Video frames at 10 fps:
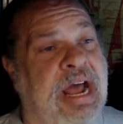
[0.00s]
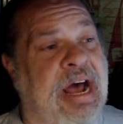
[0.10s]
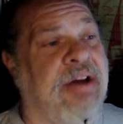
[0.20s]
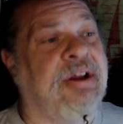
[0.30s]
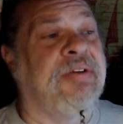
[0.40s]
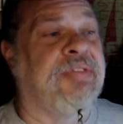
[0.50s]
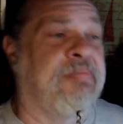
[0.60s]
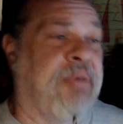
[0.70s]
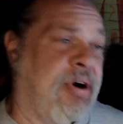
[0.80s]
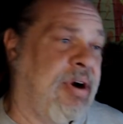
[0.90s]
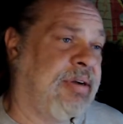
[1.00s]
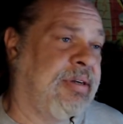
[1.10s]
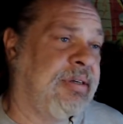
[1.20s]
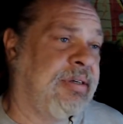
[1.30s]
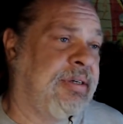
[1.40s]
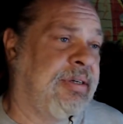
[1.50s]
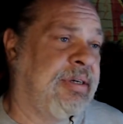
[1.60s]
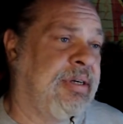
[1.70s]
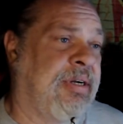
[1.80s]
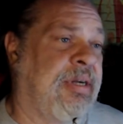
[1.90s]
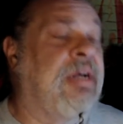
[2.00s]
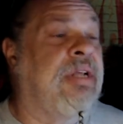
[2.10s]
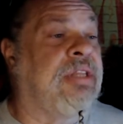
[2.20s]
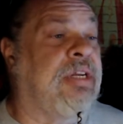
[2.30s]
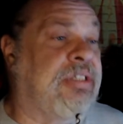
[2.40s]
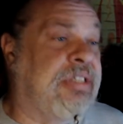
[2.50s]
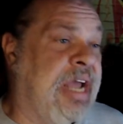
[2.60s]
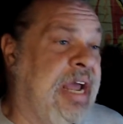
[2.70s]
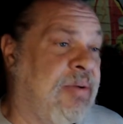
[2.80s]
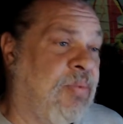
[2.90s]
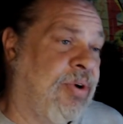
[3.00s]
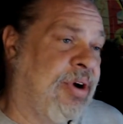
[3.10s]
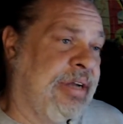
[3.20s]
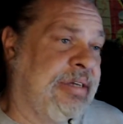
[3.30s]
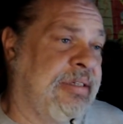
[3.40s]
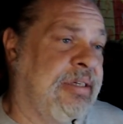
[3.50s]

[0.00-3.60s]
out of the park? The dead wood.